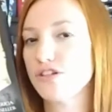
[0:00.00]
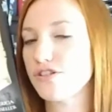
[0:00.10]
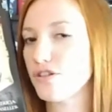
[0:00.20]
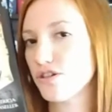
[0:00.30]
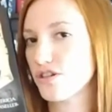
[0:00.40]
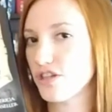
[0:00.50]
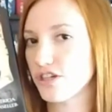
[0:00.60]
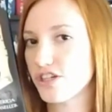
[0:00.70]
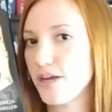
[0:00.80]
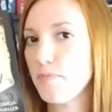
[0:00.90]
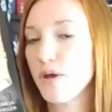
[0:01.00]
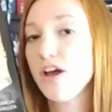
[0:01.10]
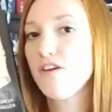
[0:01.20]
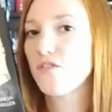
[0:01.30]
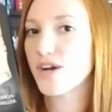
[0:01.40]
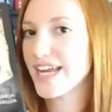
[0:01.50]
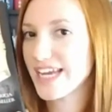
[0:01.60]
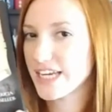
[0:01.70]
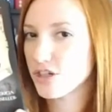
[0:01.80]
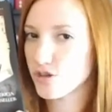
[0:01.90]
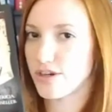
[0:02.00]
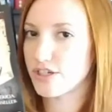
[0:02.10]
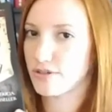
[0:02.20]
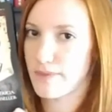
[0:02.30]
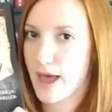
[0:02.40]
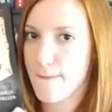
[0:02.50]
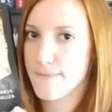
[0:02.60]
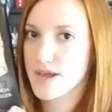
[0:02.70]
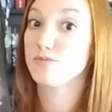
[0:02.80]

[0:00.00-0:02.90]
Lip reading: to search their ship for a hidden treasure map.